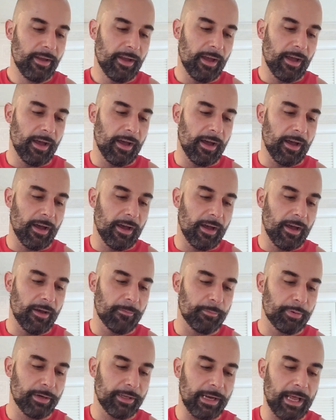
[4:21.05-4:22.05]

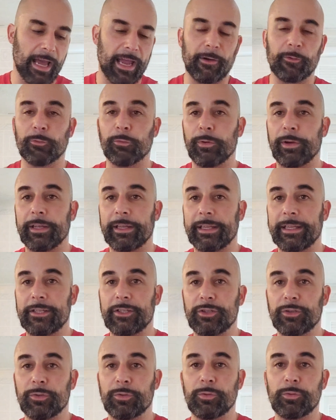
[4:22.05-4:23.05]
But I really
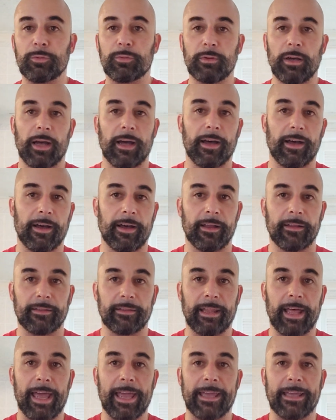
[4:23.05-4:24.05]
do
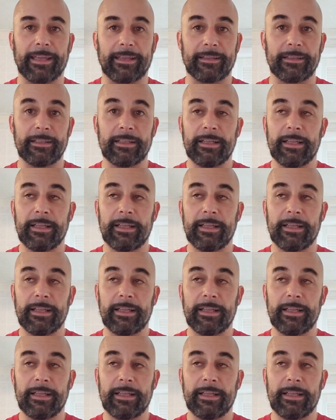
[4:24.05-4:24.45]
like,